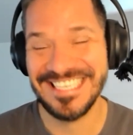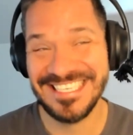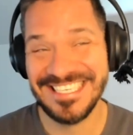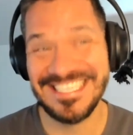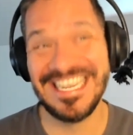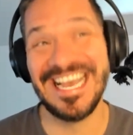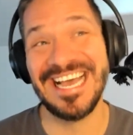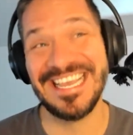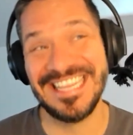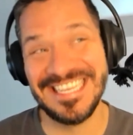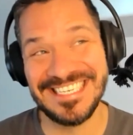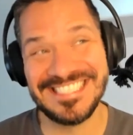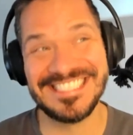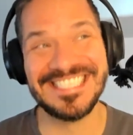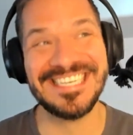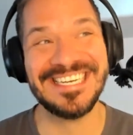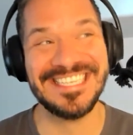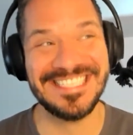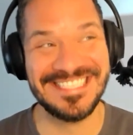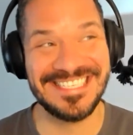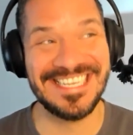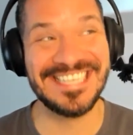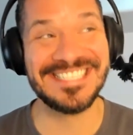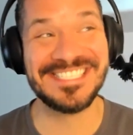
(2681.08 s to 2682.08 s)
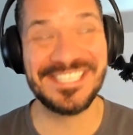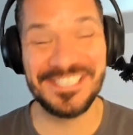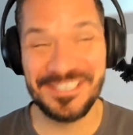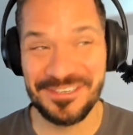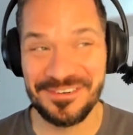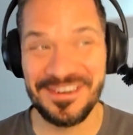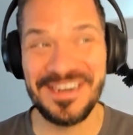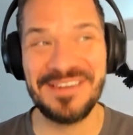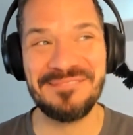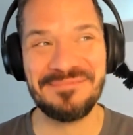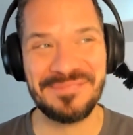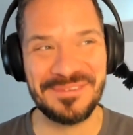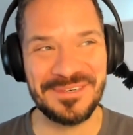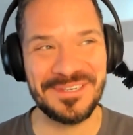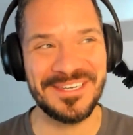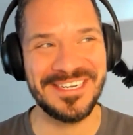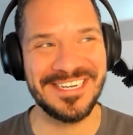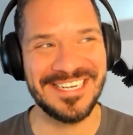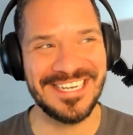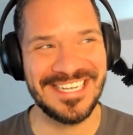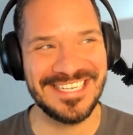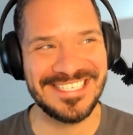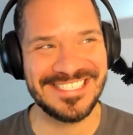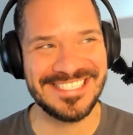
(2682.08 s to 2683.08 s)
yeah, that's a great
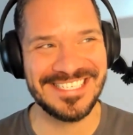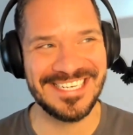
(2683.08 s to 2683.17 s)
point.